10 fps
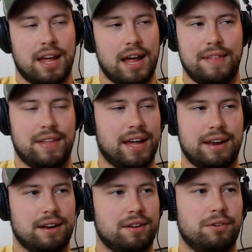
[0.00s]
And
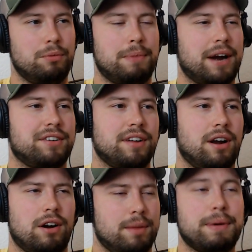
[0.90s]
then he
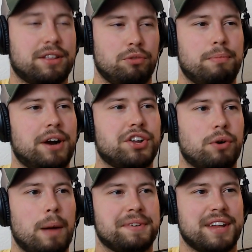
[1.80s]
picked
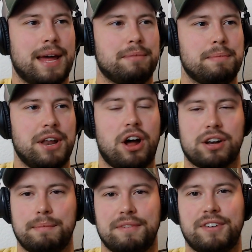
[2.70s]
Humberto up, slammed him, and
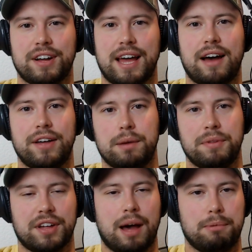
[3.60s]
knocked him the fuck out. Hit him
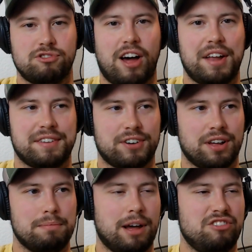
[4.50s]
with a couple shots for
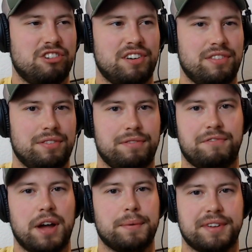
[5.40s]
good measure, and the
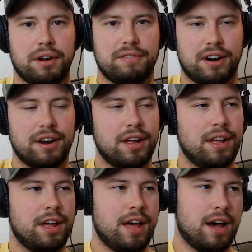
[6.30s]
fight was over.
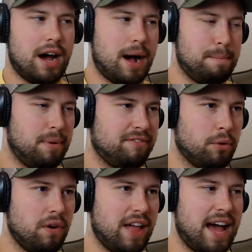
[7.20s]

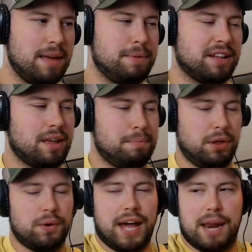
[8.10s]
Before that, he picked up a
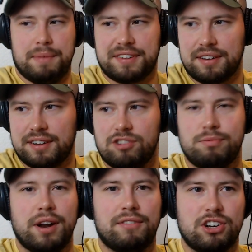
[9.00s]
unanimous decision
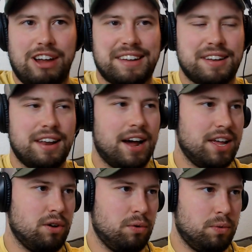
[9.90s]
win over Jason
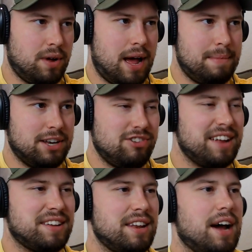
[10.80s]
Knight,
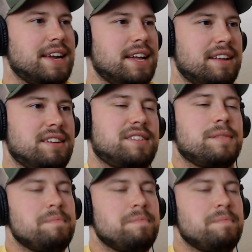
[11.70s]
Jason Knight is